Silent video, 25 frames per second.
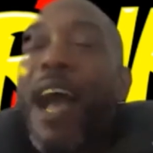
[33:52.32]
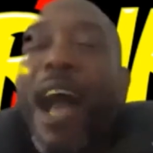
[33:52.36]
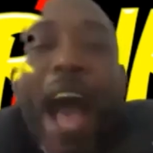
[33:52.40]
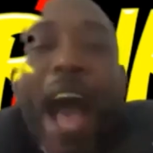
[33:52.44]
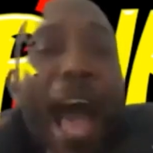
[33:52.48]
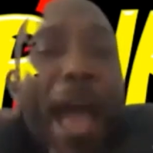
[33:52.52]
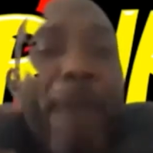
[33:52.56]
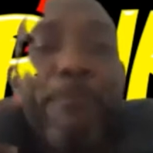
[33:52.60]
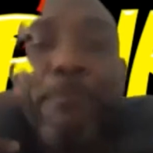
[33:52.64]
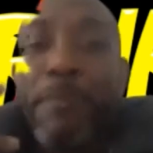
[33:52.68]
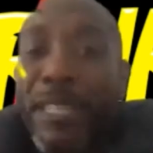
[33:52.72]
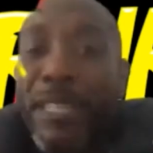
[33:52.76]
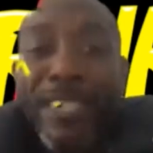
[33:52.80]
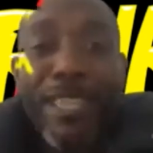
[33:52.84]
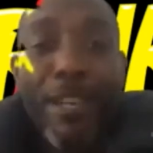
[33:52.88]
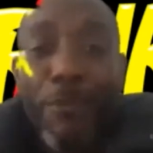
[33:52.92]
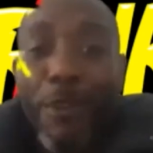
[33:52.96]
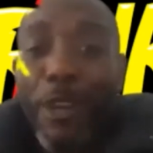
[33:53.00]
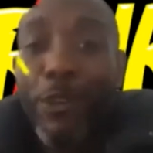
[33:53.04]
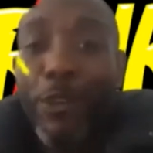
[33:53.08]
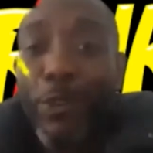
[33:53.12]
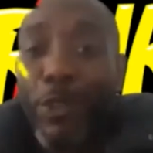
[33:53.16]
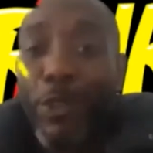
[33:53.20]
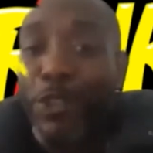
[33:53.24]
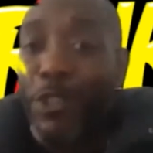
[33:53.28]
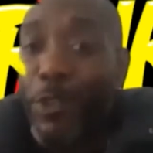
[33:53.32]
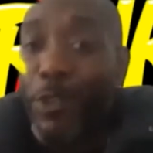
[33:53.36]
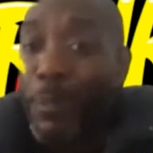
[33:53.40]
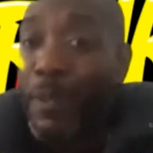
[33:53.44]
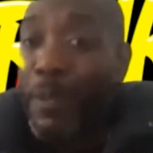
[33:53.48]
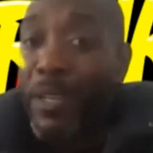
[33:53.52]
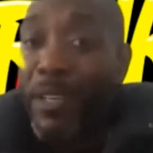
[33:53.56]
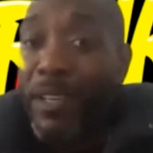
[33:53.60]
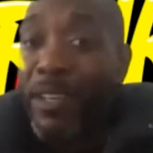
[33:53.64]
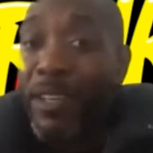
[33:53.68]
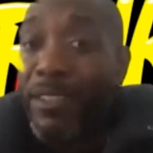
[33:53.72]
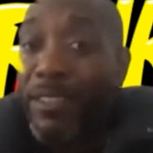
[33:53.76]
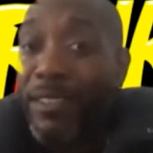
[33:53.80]
I miss a record shop,
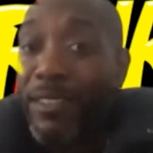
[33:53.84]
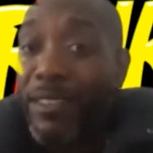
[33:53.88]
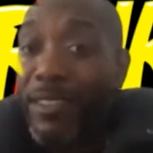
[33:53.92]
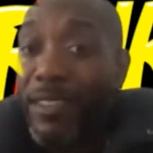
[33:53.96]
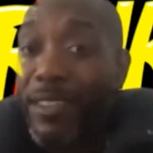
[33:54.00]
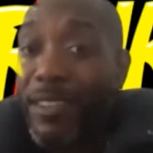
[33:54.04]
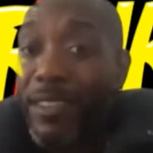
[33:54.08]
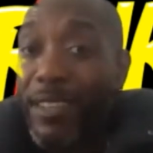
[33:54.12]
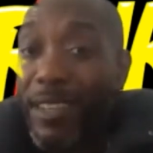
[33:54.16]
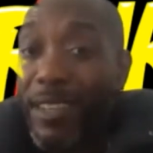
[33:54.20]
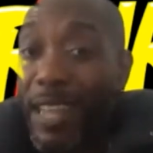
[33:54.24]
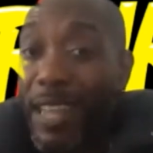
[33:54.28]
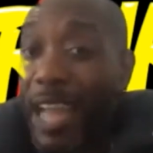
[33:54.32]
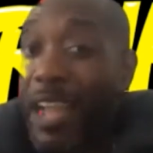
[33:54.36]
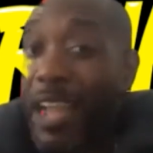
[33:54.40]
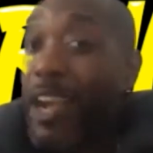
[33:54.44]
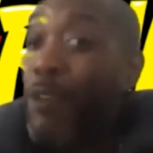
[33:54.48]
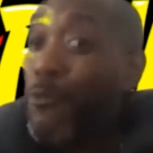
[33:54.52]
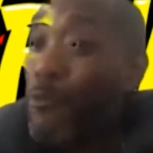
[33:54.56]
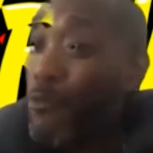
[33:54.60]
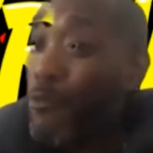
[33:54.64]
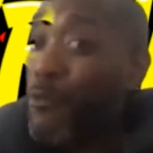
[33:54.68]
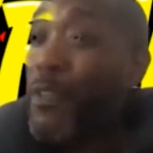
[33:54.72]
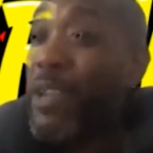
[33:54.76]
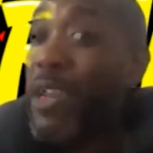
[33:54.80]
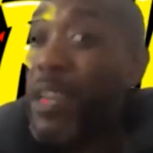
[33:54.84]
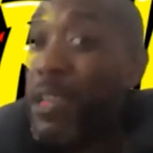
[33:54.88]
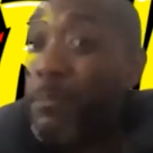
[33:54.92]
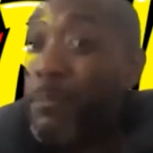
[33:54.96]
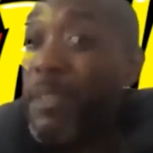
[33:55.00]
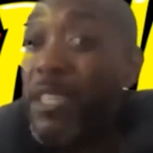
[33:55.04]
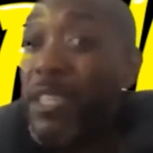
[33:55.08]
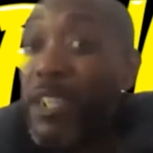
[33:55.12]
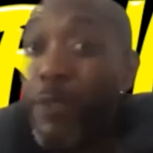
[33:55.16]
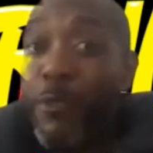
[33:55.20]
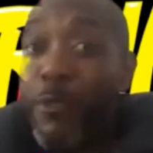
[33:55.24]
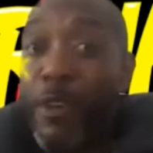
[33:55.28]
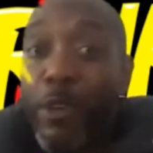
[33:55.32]
you know, like I really
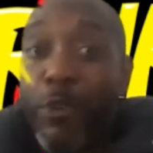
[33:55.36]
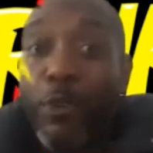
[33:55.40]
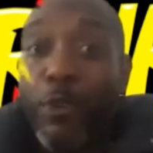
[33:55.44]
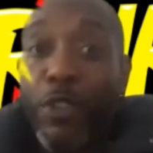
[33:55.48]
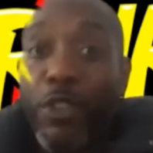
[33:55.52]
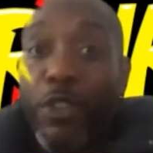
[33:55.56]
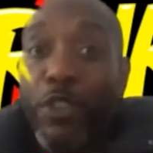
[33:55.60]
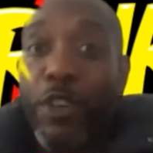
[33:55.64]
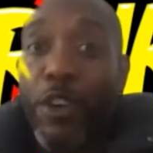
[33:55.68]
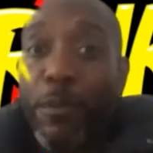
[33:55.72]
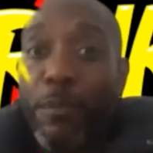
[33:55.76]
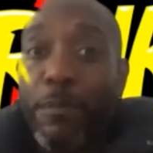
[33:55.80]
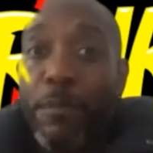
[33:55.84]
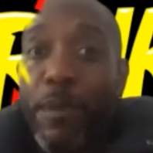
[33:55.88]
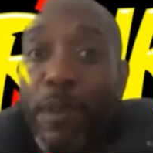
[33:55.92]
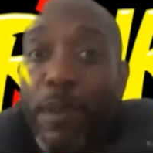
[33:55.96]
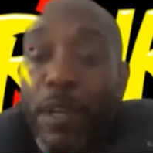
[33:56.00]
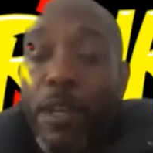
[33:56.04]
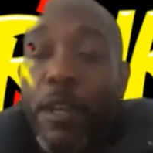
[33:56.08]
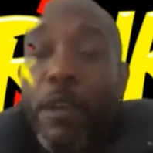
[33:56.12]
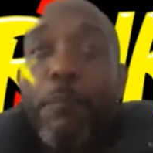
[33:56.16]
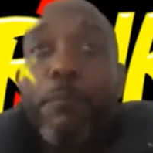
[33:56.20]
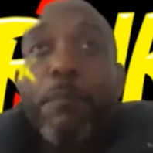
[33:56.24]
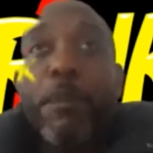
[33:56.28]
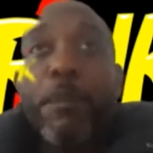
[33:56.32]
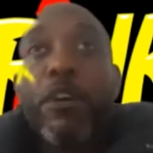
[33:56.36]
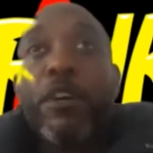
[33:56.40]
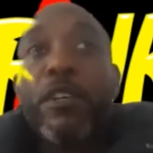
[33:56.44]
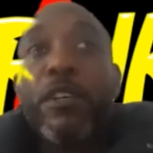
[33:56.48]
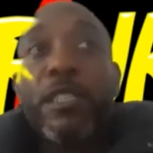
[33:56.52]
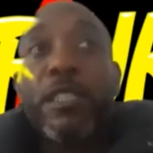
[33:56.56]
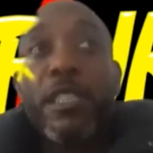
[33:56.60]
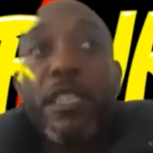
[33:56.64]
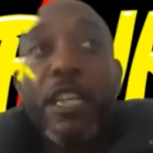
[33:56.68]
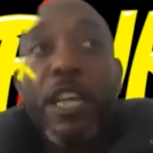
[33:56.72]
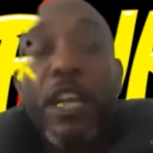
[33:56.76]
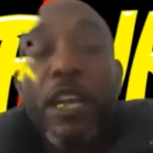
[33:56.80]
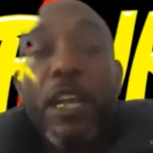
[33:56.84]
miss a record shop
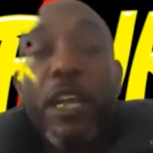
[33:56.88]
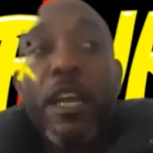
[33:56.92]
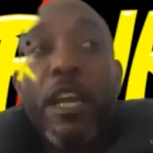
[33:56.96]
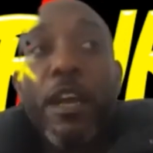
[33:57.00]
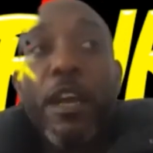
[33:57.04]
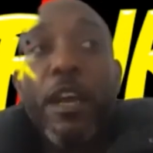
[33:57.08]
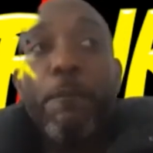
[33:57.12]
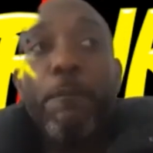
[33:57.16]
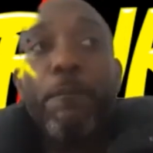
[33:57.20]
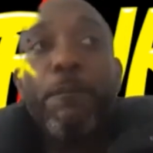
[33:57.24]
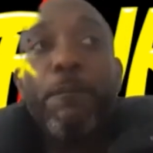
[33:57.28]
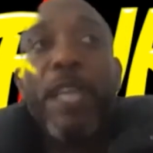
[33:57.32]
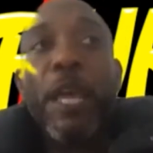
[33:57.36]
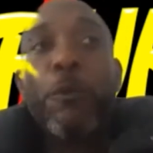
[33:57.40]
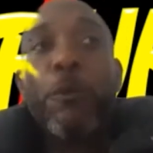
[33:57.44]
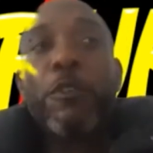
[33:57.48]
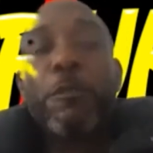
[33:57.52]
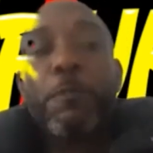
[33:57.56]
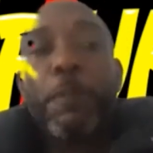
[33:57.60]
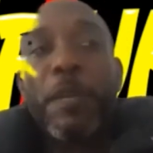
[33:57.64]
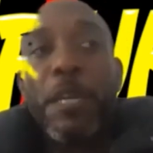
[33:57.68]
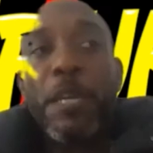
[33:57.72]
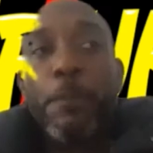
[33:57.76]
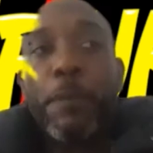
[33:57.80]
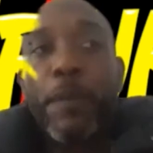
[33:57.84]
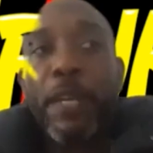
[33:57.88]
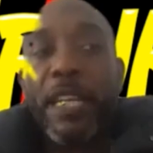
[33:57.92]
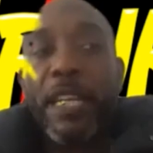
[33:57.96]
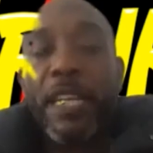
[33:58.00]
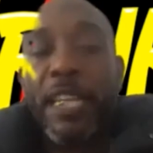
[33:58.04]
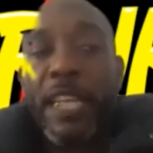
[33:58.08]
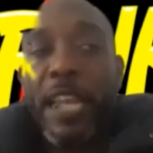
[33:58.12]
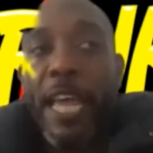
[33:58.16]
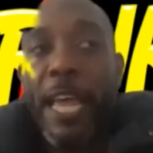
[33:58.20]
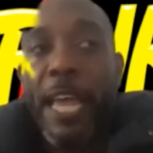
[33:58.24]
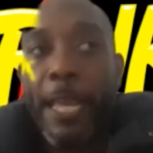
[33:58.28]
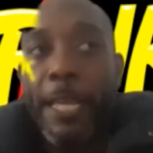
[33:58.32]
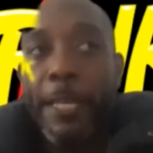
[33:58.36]
because there was people in
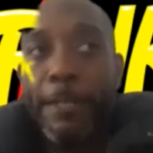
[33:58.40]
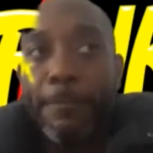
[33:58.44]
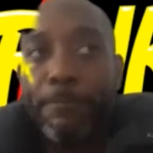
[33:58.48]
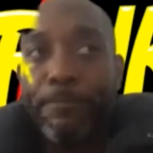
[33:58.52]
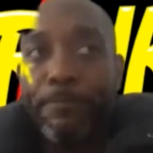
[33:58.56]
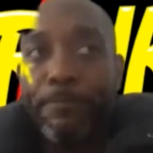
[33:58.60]
there